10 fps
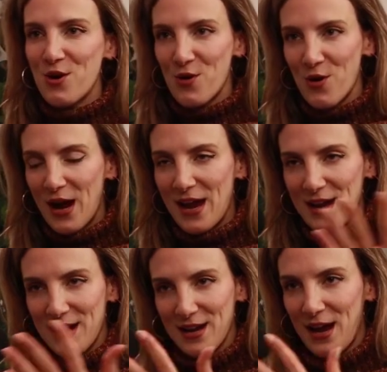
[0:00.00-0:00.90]
know,
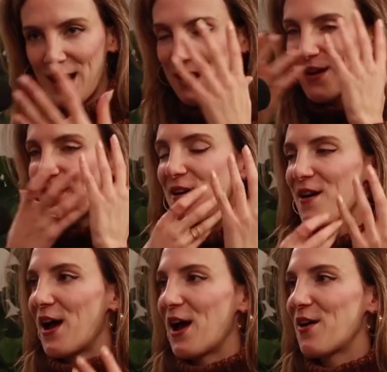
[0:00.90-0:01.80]

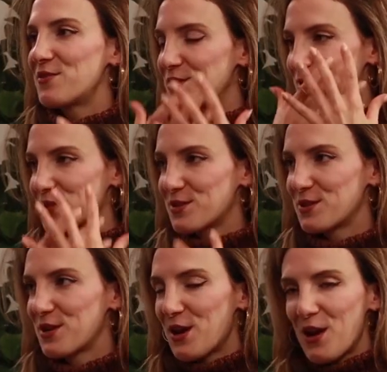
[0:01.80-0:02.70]
I have this
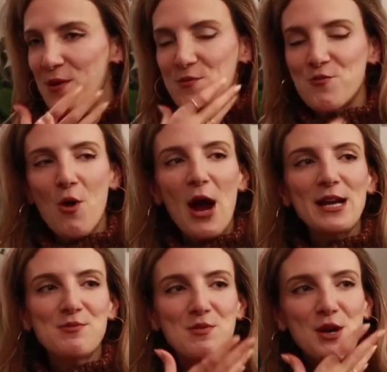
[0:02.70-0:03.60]

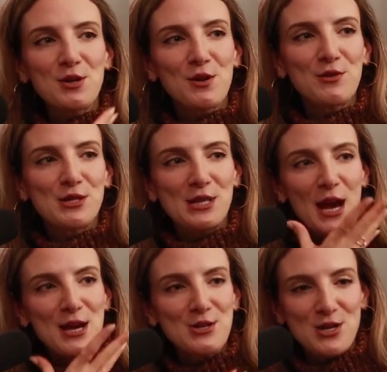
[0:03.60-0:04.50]
white beard of a
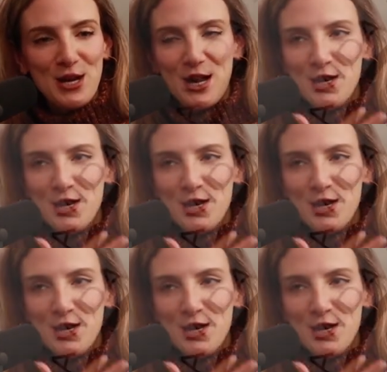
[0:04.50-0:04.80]
sage and